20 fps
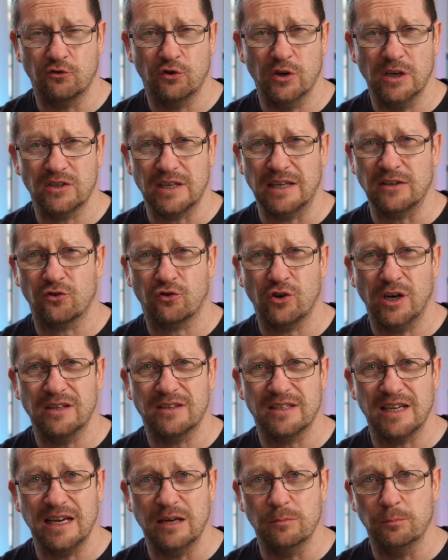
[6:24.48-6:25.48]
centigrade
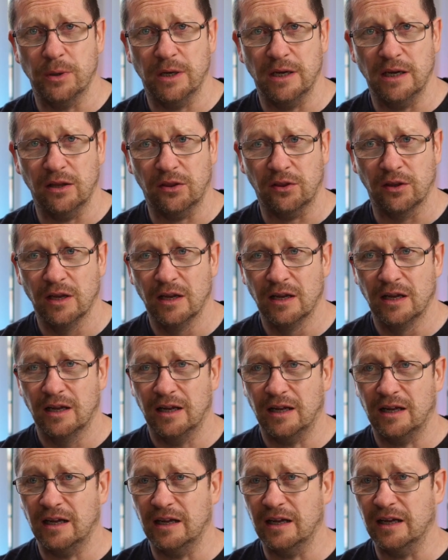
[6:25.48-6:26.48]
day in Perth.
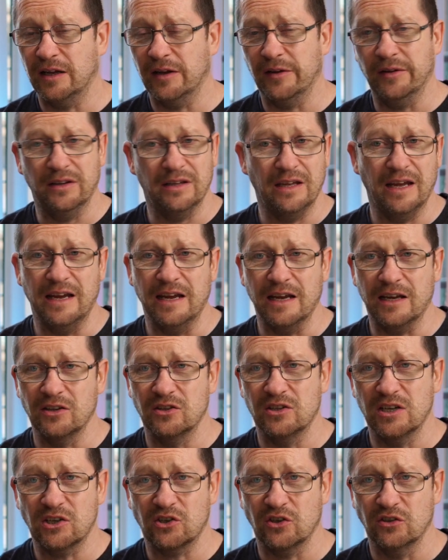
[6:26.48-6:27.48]
Air
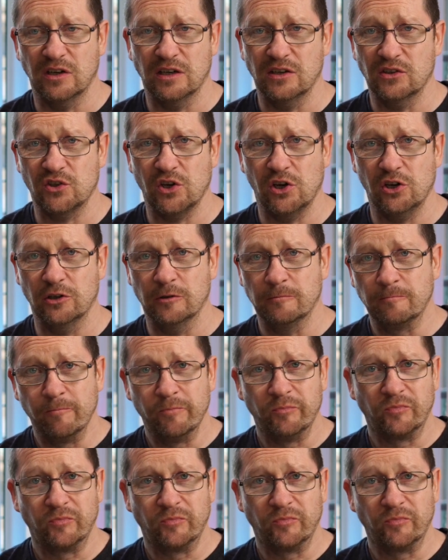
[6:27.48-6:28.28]
conditioning is on.